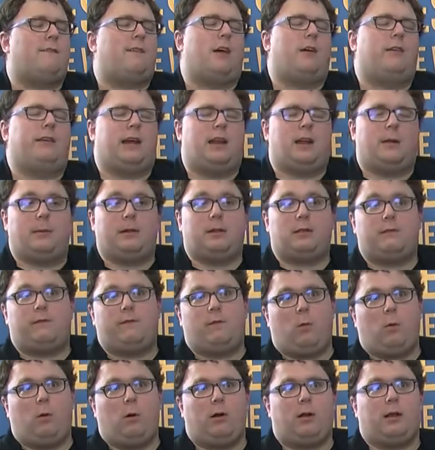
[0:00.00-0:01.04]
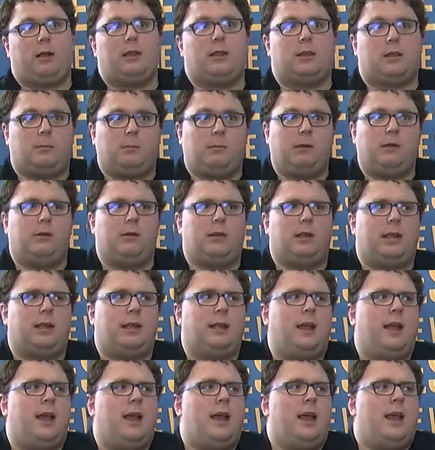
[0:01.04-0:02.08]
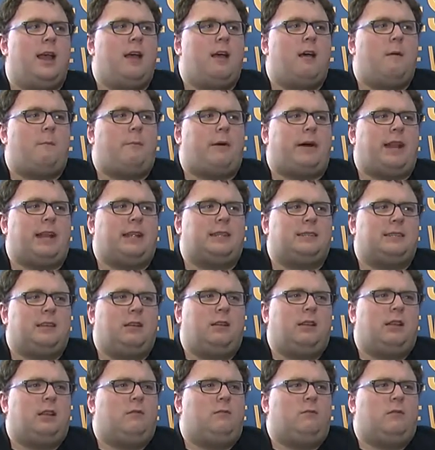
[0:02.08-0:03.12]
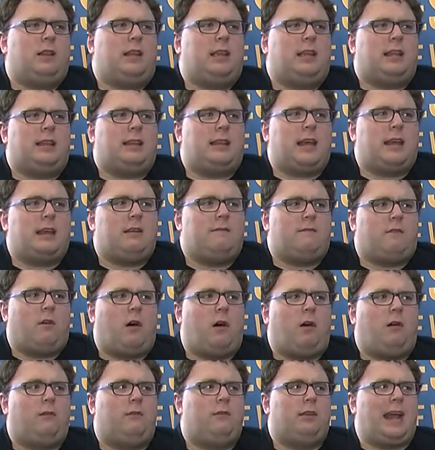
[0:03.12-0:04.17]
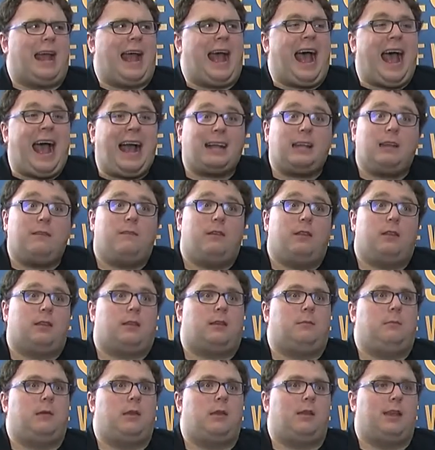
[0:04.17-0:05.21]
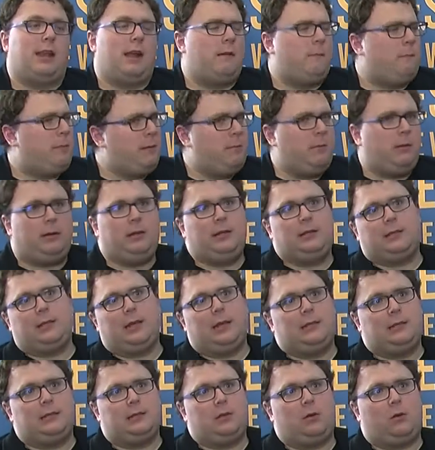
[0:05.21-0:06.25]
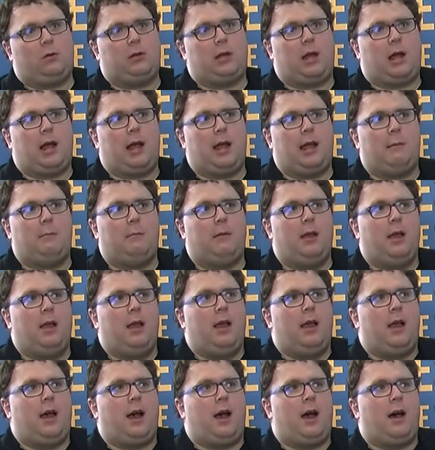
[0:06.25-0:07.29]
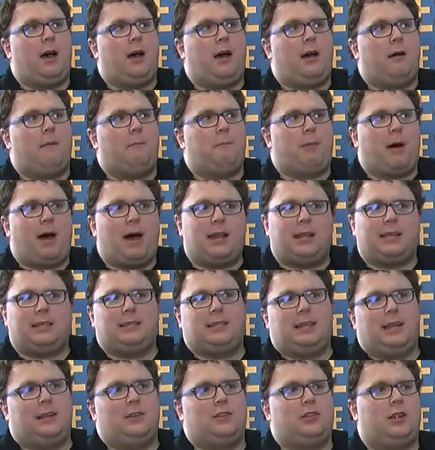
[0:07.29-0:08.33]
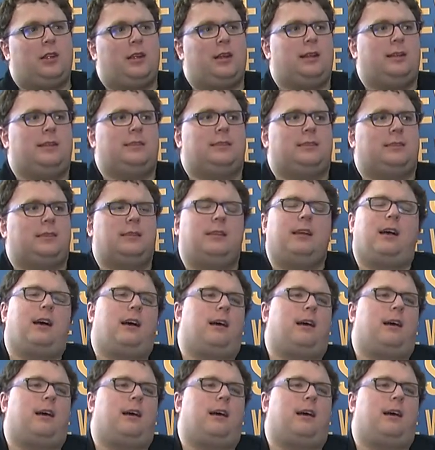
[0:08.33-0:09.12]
I found out about the fork and the community, but I still didn't really get that involved, active in the community. I've been building sites this whole time, bought extensions,